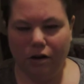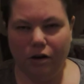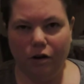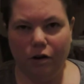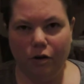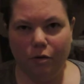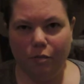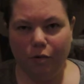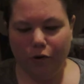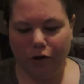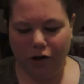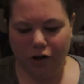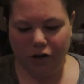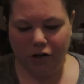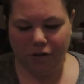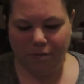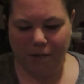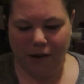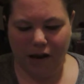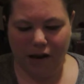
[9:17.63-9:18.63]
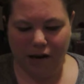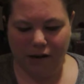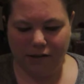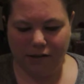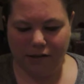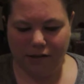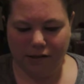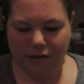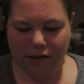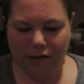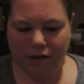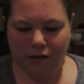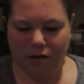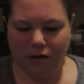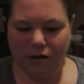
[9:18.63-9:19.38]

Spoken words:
new border space,